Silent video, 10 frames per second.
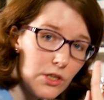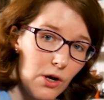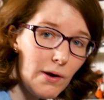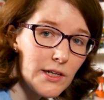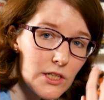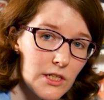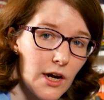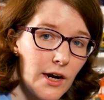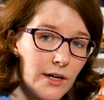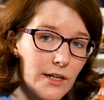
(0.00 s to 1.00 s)
going to
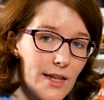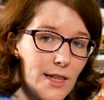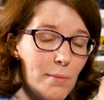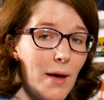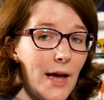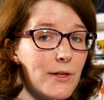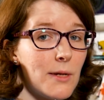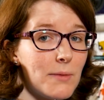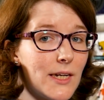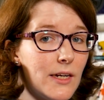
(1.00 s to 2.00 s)
start the BIOS
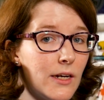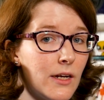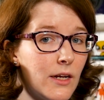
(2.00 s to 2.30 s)
update.